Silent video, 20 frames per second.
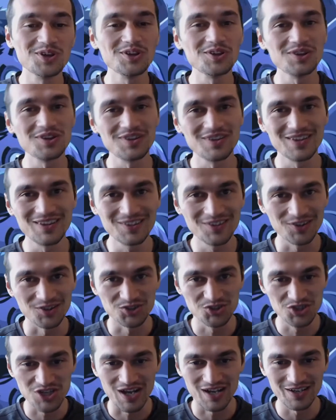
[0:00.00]
it's a
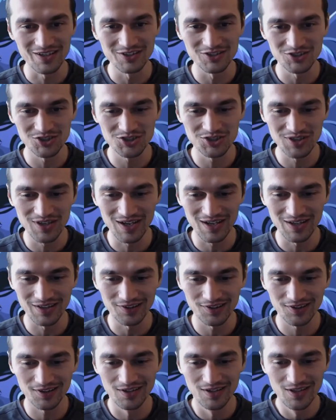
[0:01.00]
challenge,
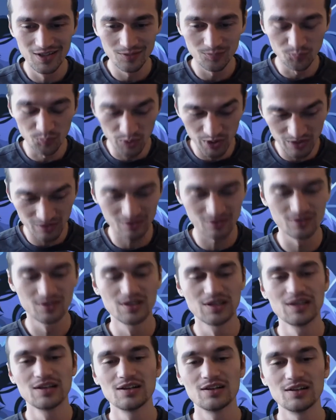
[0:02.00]
guys. But
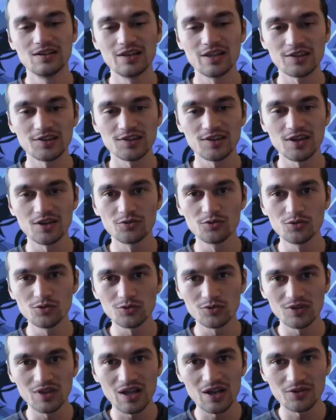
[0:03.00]
let's tell you
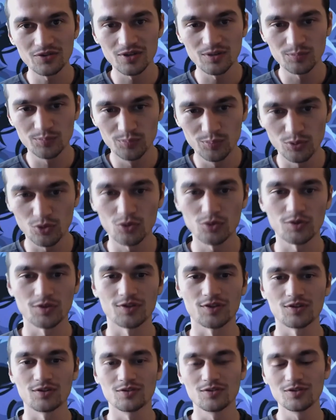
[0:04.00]
now the
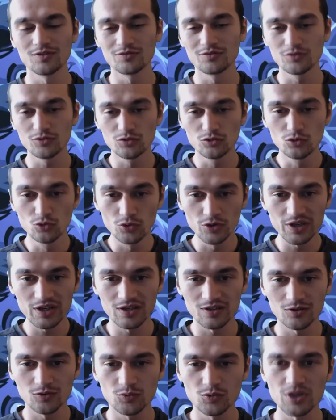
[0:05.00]
pros. Doing
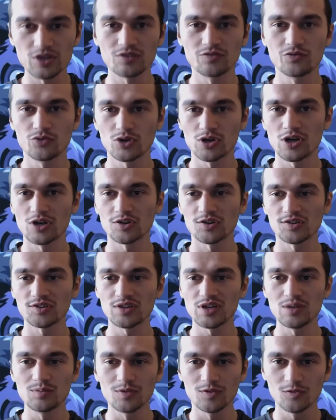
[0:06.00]
a twenty-four hour
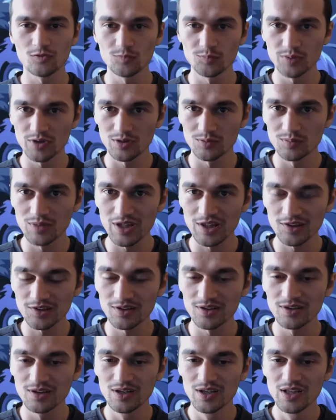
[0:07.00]
stream is super
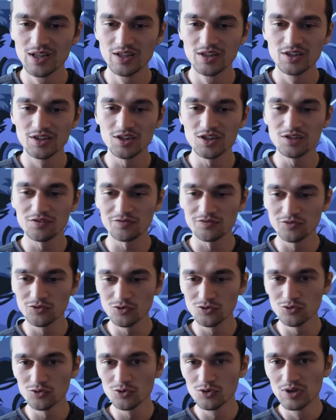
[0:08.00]
amazing if
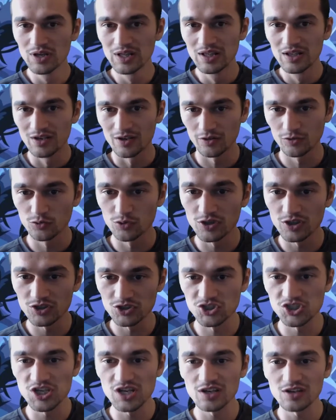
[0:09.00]
you are doing a
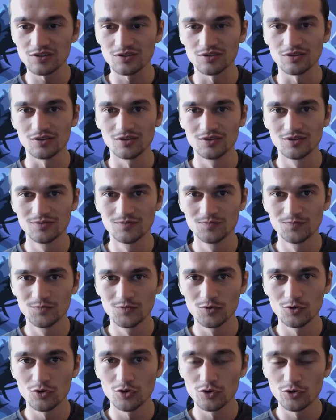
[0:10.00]
charity
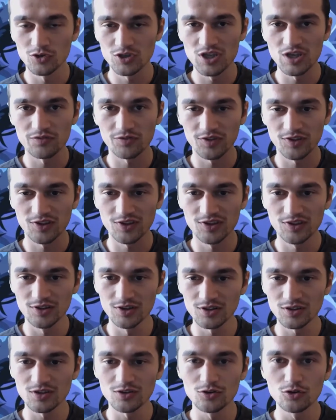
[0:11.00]
or you have
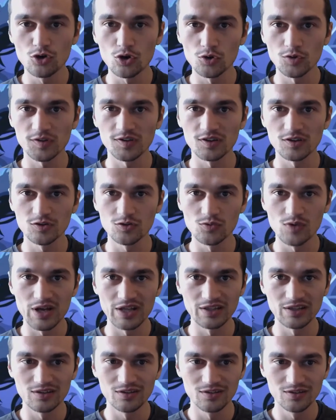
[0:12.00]
certain goals that you
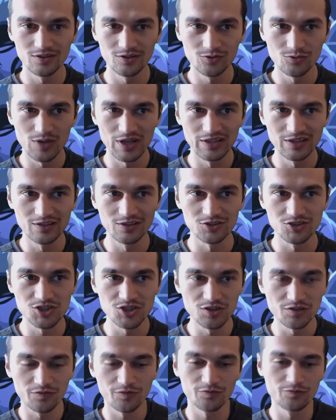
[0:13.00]
wanna you wanna
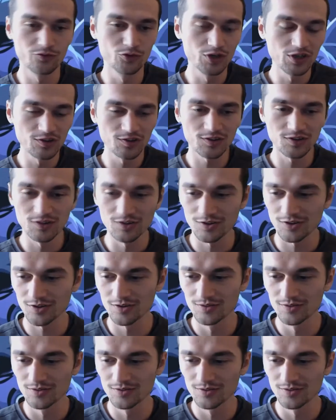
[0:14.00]
achieve. For instance,